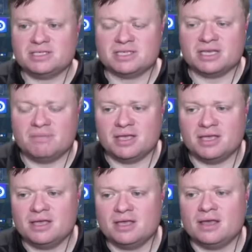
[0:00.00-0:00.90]
is going to
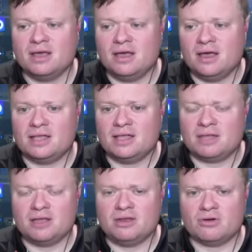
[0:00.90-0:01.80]
be, I think they
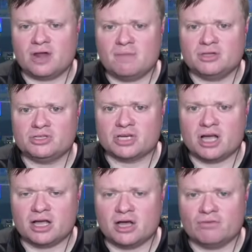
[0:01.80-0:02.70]
play Notre Dame in
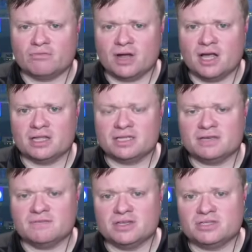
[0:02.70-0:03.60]
Chicago
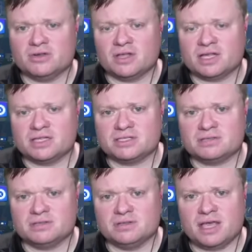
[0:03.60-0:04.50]
relatively soon. I think
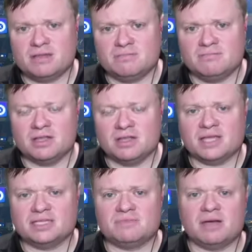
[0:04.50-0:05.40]
that's late, mid to
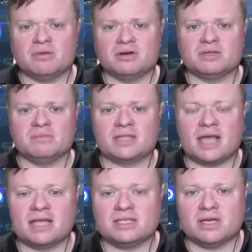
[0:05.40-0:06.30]
late September or something
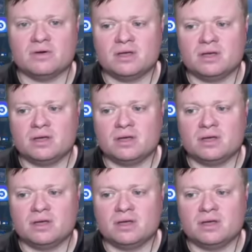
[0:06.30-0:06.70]
yeah, like that. Week, so week